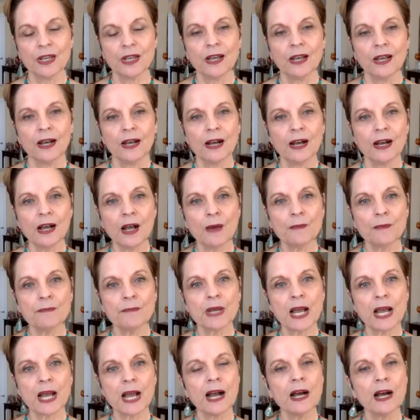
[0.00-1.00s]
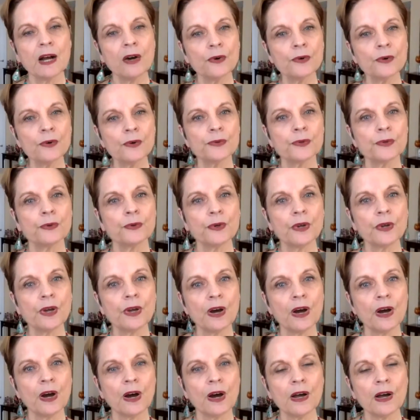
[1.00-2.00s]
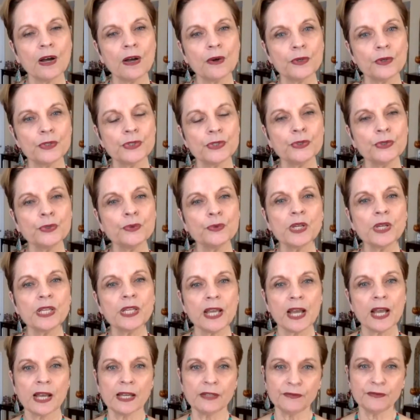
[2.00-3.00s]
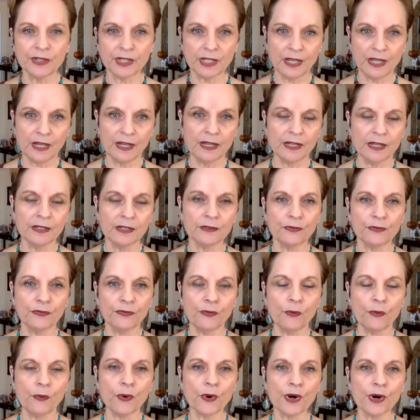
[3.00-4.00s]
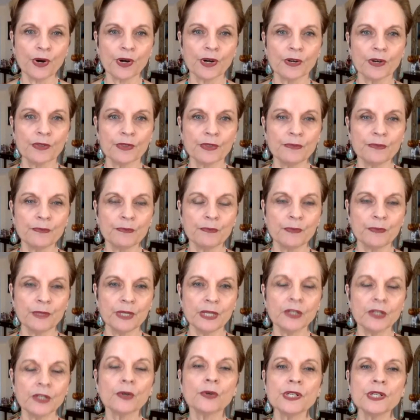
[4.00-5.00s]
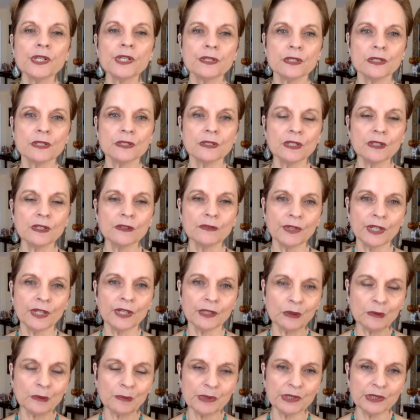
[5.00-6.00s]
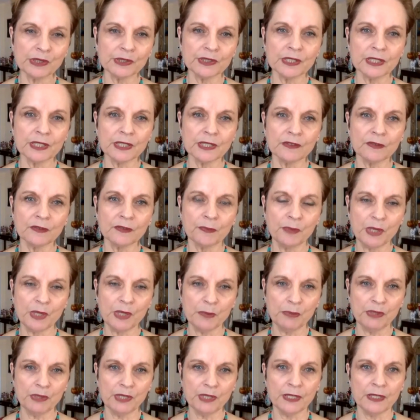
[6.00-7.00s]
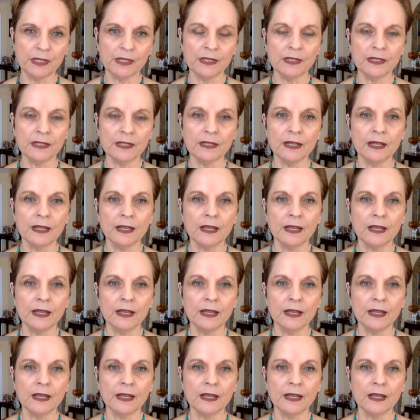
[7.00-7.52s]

How do we advocate for increasing the availability of PPE?